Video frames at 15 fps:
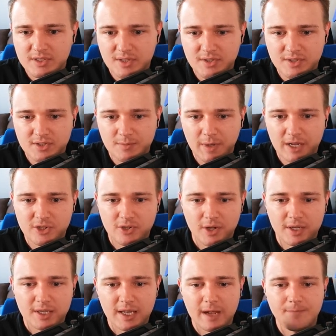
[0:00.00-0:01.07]
the assistant manager
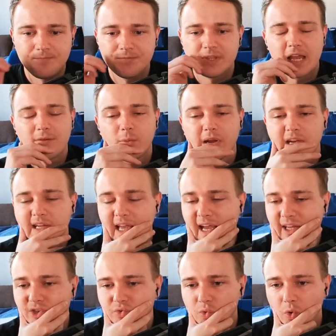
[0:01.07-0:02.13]
again. Yeah, if we're going to get a
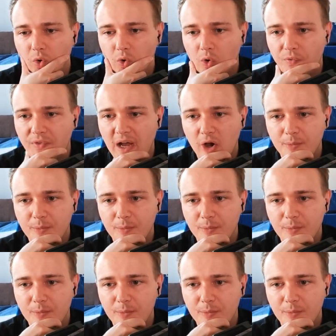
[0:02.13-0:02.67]
draw, that would